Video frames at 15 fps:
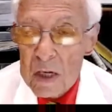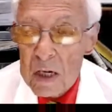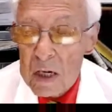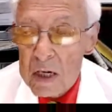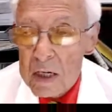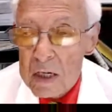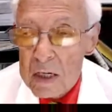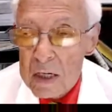
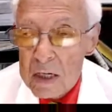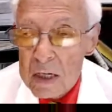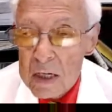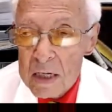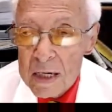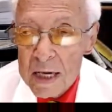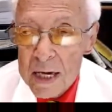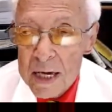
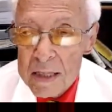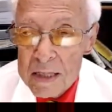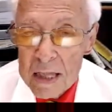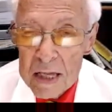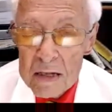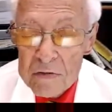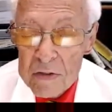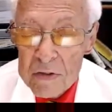And
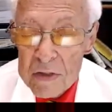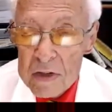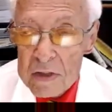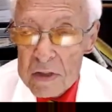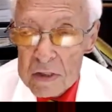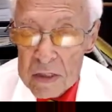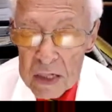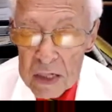then if you
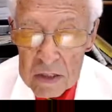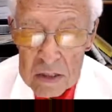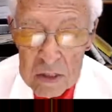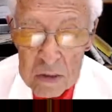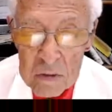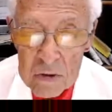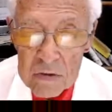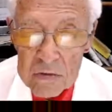can test
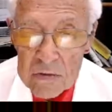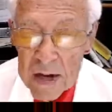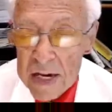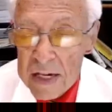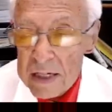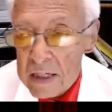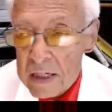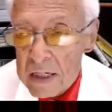it with
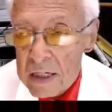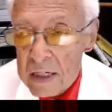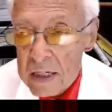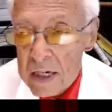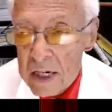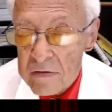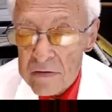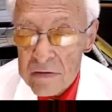fat
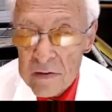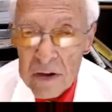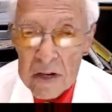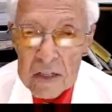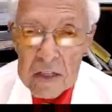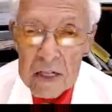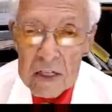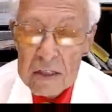and
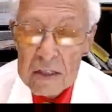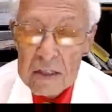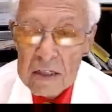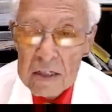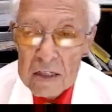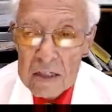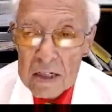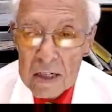find that
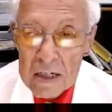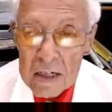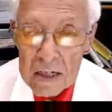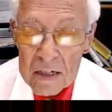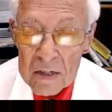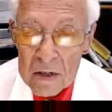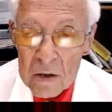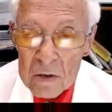
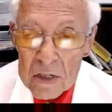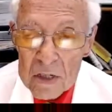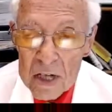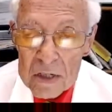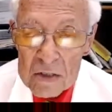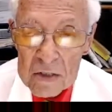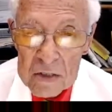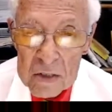you don't
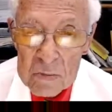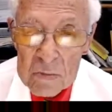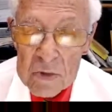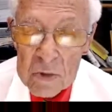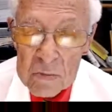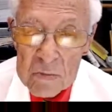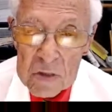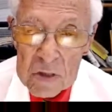get the
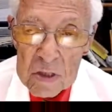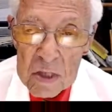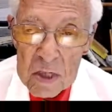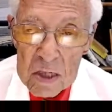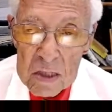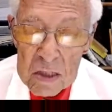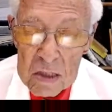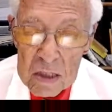symptoms,
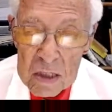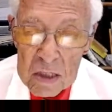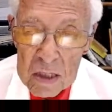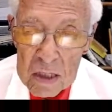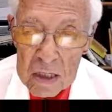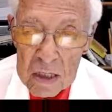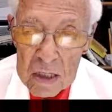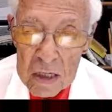the
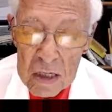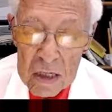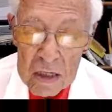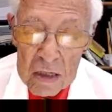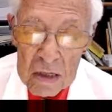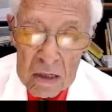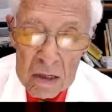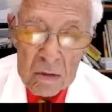
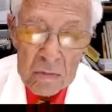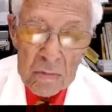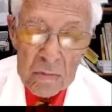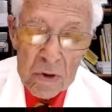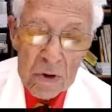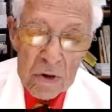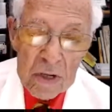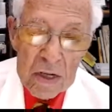
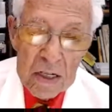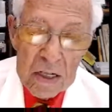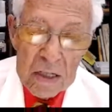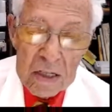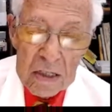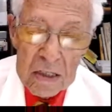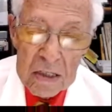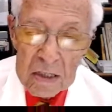burning
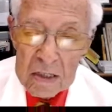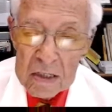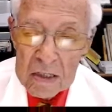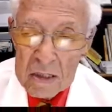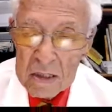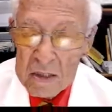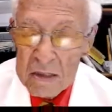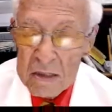in the
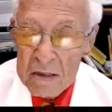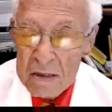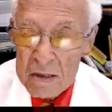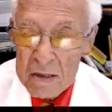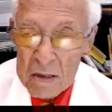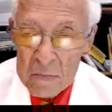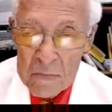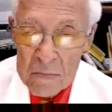
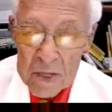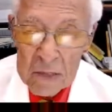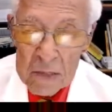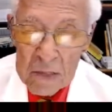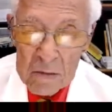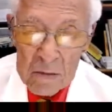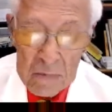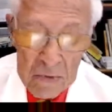
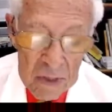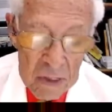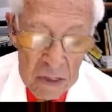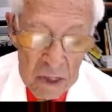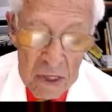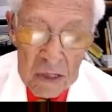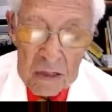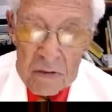
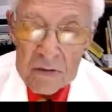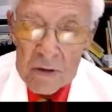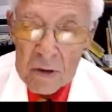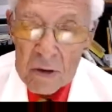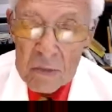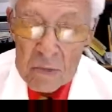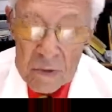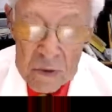midline of your
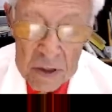upper